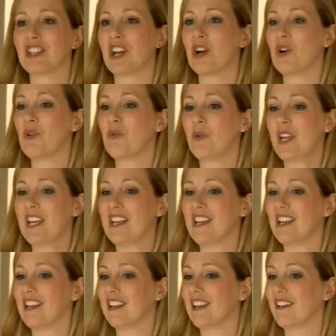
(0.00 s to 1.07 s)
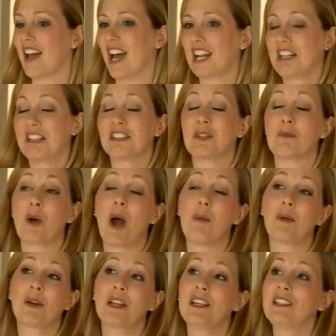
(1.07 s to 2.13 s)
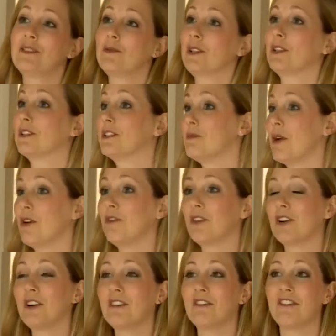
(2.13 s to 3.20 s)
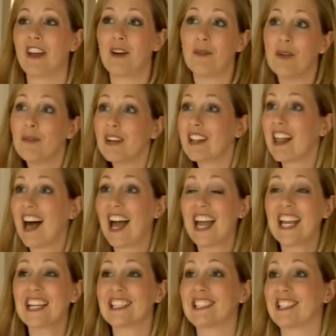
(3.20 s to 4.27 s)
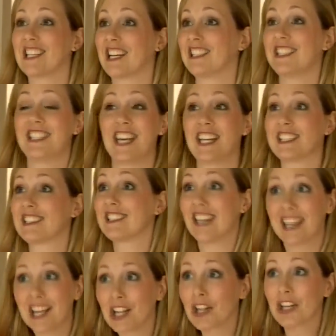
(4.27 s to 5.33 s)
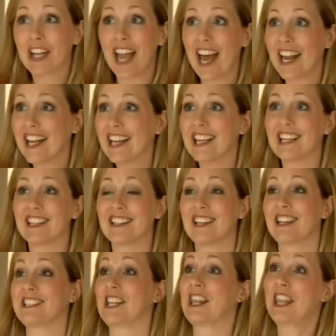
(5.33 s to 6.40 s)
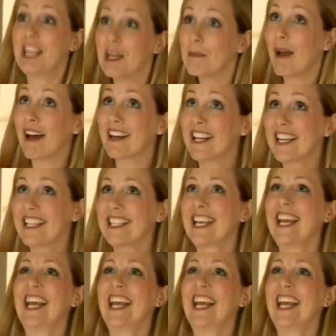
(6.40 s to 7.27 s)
ago, we had a list of properties. We looked them over, found one we liked, got to take a second look at it, got to think about it.